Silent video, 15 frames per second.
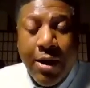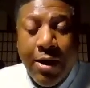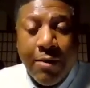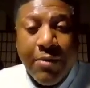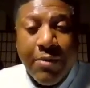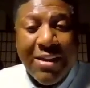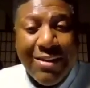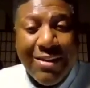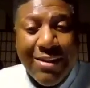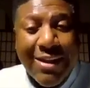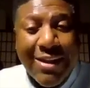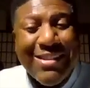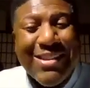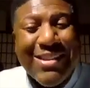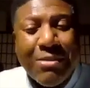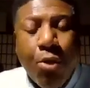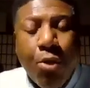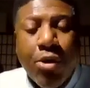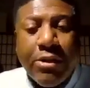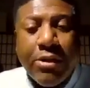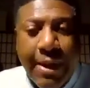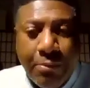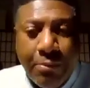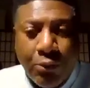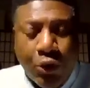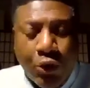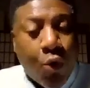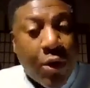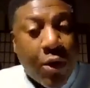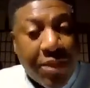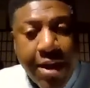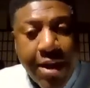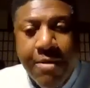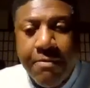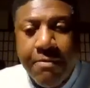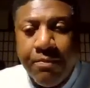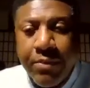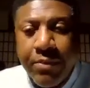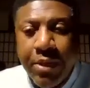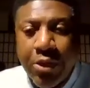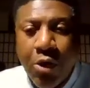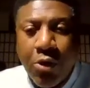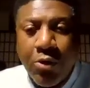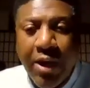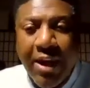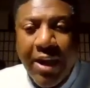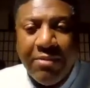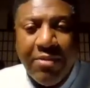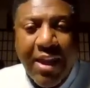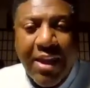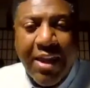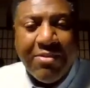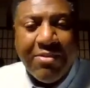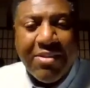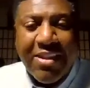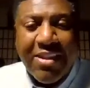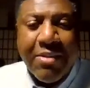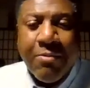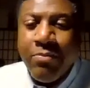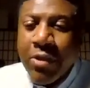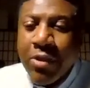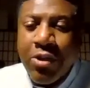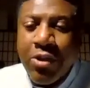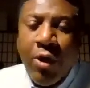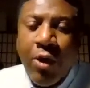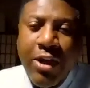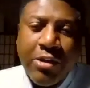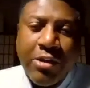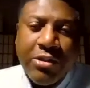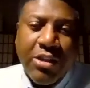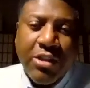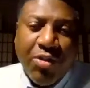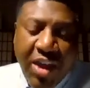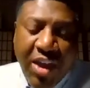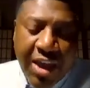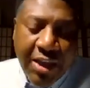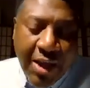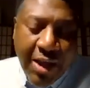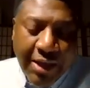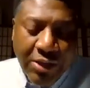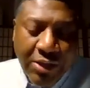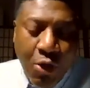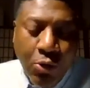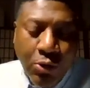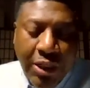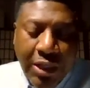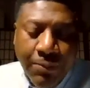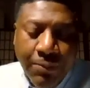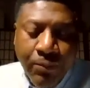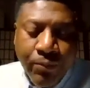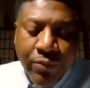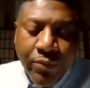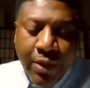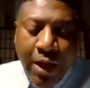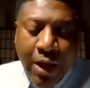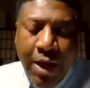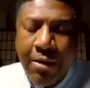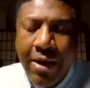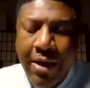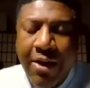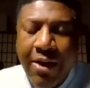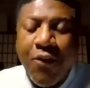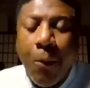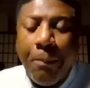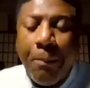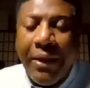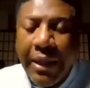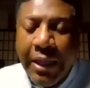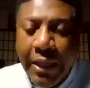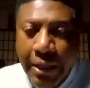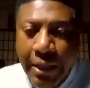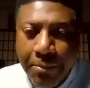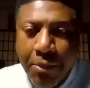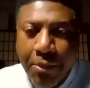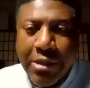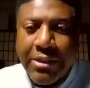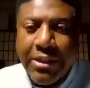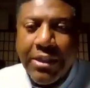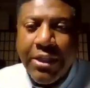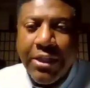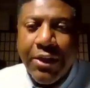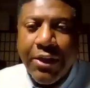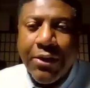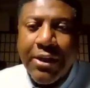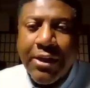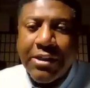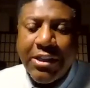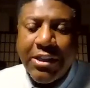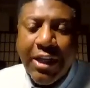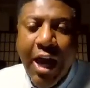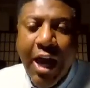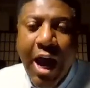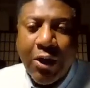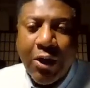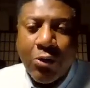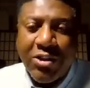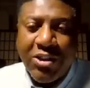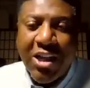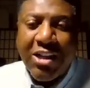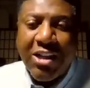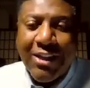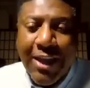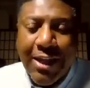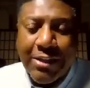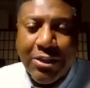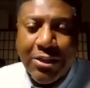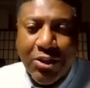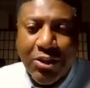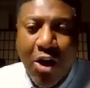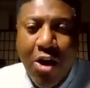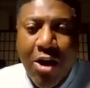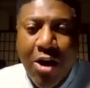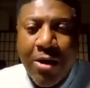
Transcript: is more enabled toward them. Here's the thing. I know the FOP president here in Chicago, John Catanzara,